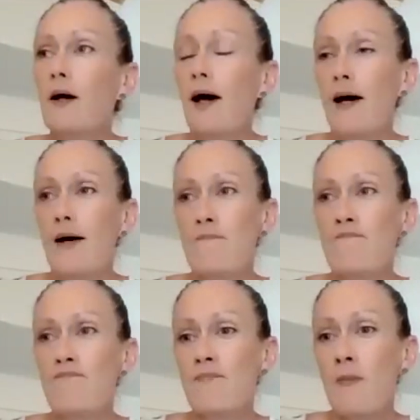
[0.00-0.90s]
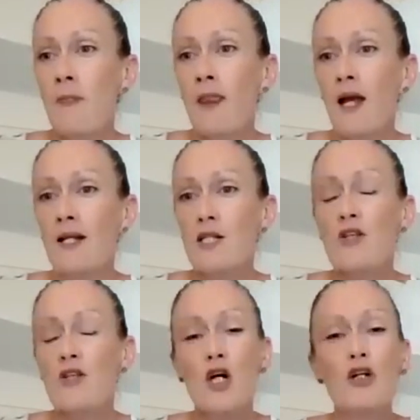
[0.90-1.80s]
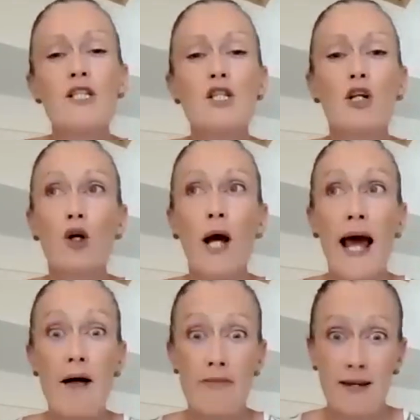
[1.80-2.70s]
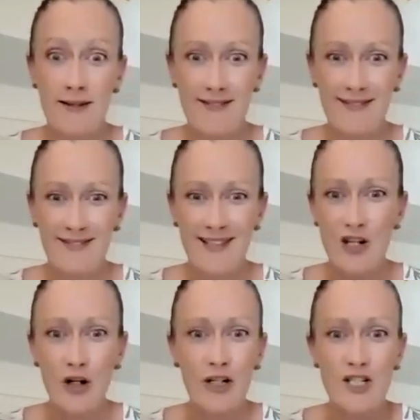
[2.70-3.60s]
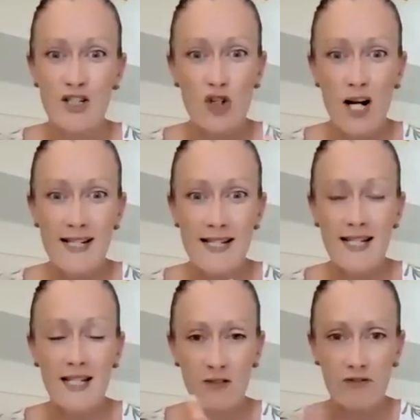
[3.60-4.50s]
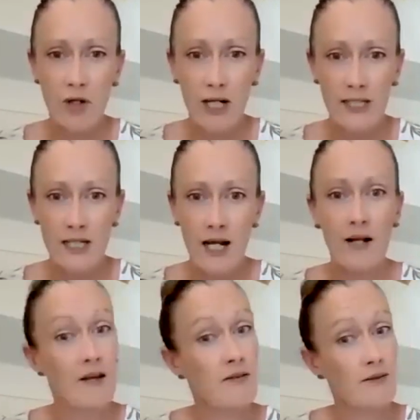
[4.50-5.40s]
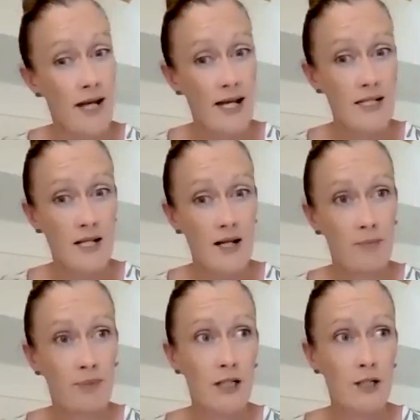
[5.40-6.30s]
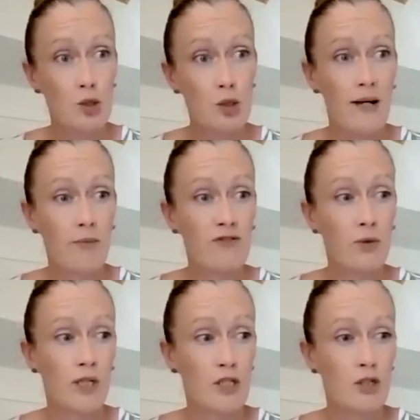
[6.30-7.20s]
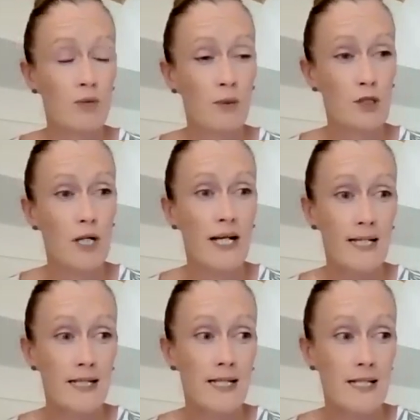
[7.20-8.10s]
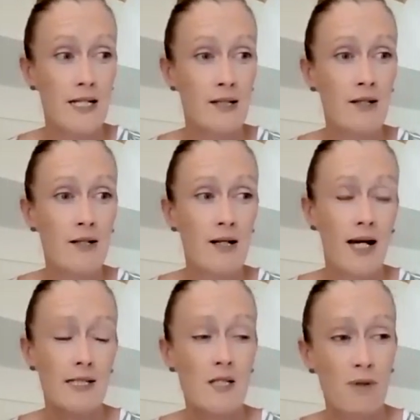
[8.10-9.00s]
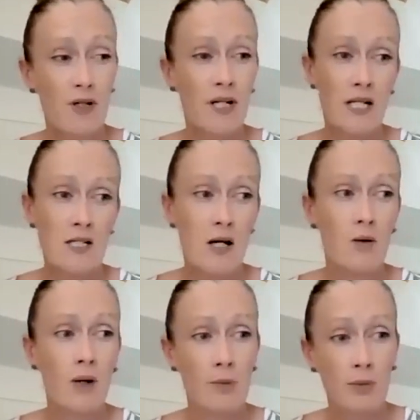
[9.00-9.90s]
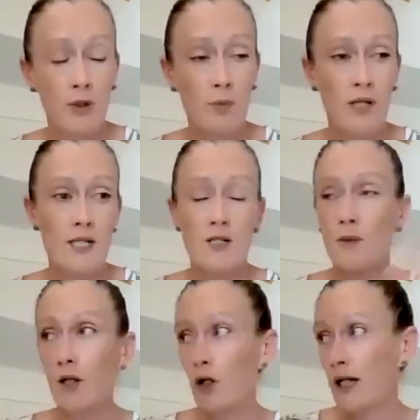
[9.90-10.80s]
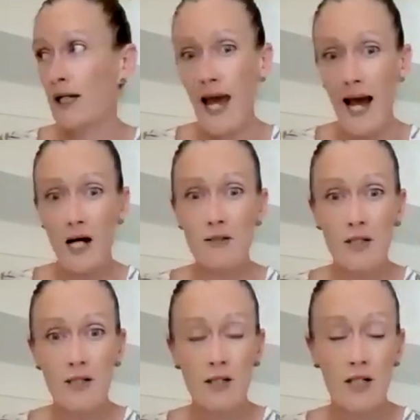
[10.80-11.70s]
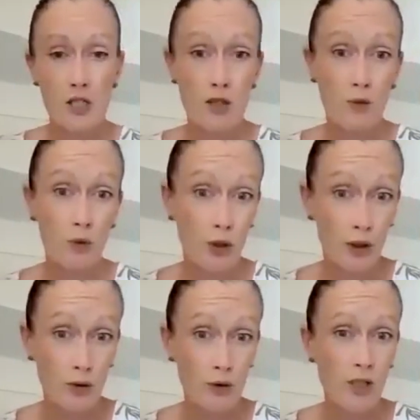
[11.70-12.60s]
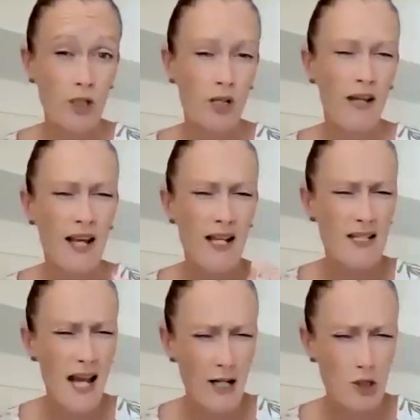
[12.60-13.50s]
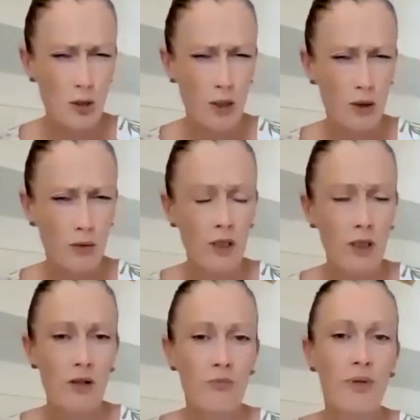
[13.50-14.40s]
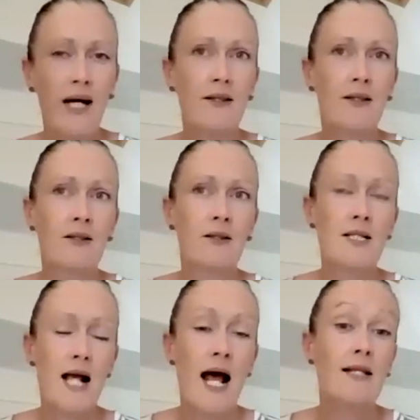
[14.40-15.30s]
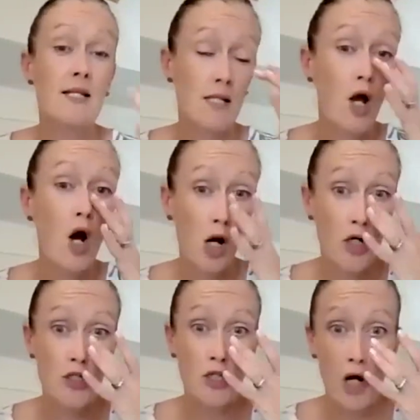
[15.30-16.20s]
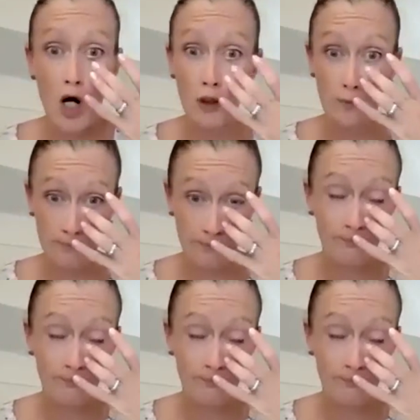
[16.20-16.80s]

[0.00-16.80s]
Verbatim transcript: um, and so there's no need to look out there there's no need to try and seek and find it and i think that's a big trap we fall into when we're trying to understand our spirit our soul our purpose as we're looking out into the world and that's natural but there's answers a lot closer to home